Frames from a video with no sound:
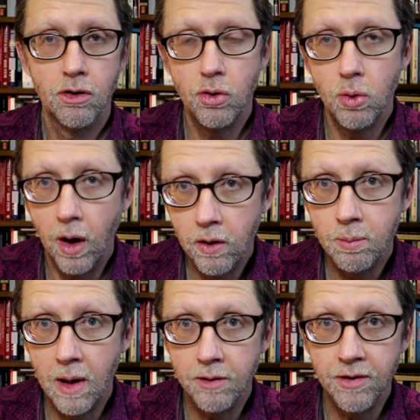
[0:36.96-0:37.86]

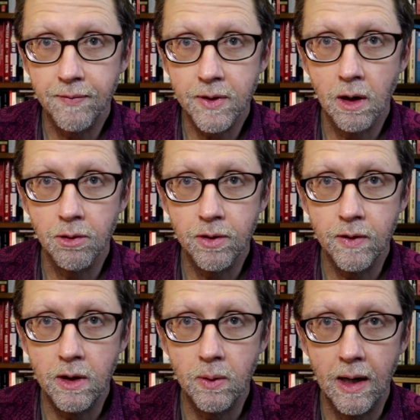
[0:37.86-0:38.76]
200 miles off the coast
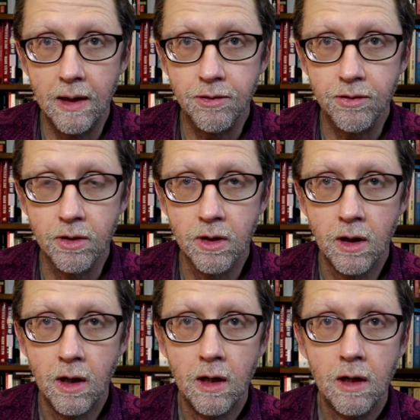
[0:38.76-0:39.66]
of the U.S.,
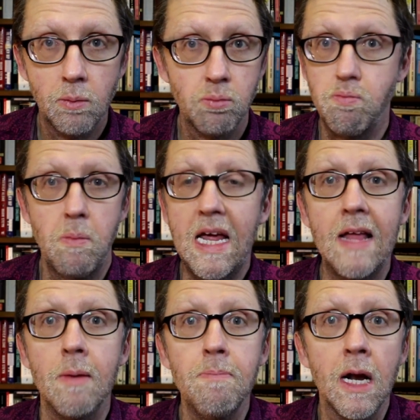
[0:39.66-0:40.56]

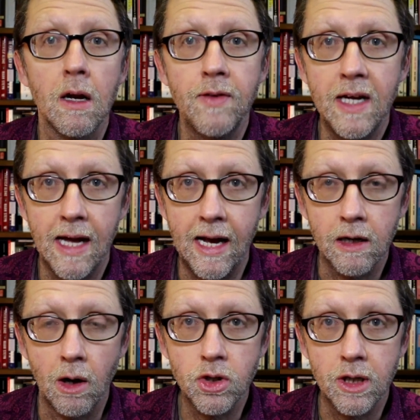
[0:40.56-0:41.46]
in the middle of the
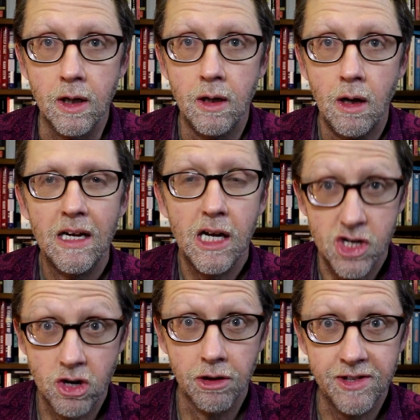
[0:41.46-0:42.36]
Atlantic Ocean. It
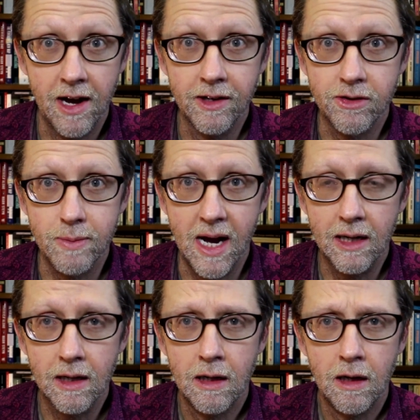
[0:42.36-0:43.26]
sure sounded
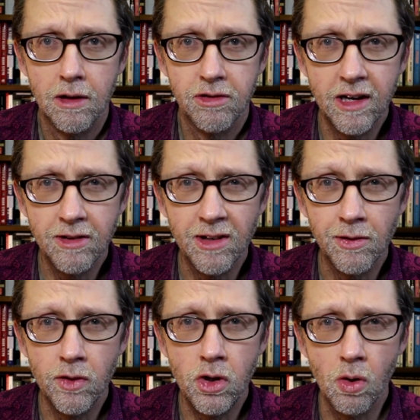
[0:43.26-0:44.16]
dramatic.
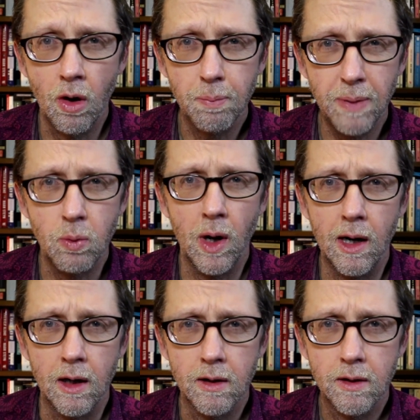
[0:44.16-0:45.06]
Citizens of New York,
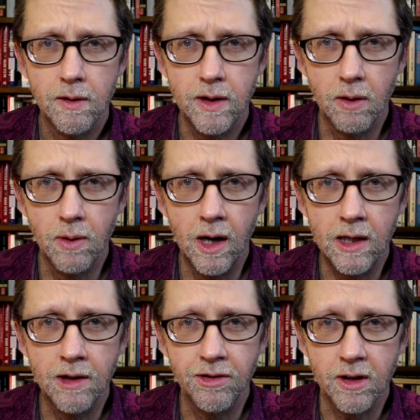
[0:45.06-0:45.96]
beware. The
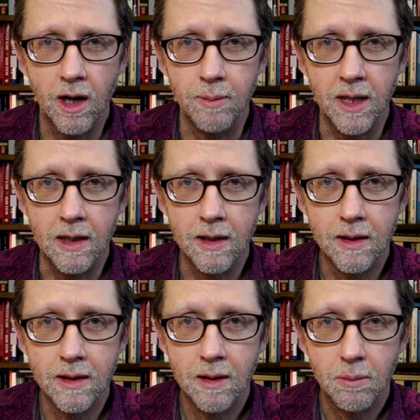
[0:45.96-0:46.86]
Iranians are coming.
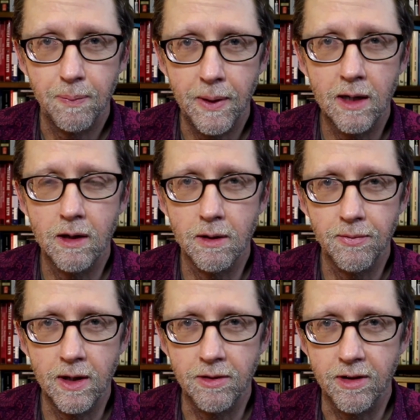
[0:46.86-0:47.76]
Prepare your
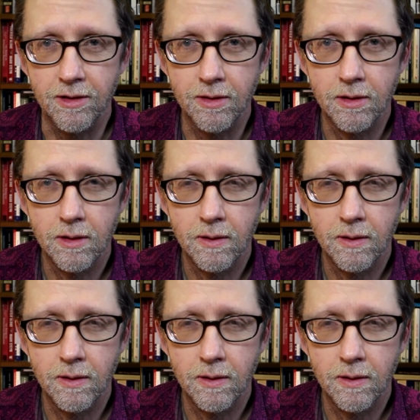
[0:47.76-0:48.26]
defenses.